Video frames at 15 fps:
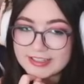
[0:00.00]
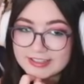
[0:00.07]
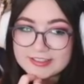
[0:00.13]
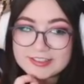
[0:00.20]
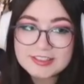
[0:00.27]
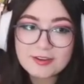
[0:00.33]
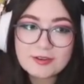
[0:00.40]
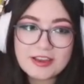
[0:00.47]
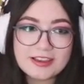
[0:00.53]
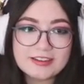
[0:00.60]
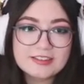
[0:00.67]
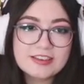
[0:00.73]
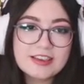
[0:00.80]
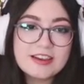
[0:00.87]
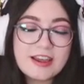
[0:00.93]
This, okay,
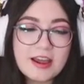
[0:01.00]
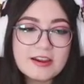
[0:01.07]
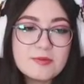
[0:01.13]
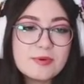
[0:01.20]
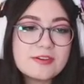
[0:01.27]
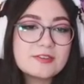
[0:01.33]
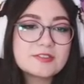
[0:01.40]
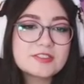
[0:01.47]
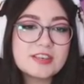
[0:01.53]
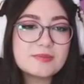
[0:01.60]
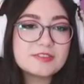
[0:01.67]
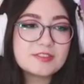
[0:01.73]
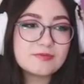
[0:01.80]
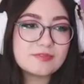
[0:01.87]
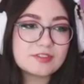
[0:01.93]
can anybody else give me
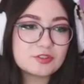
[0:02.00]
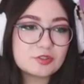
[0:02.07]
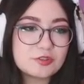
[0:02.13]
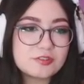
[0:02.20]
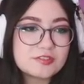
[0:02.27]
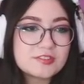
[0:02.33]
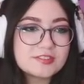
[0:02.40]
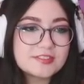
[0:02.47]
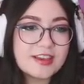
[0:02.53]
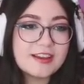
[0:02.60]
some reassurance? Does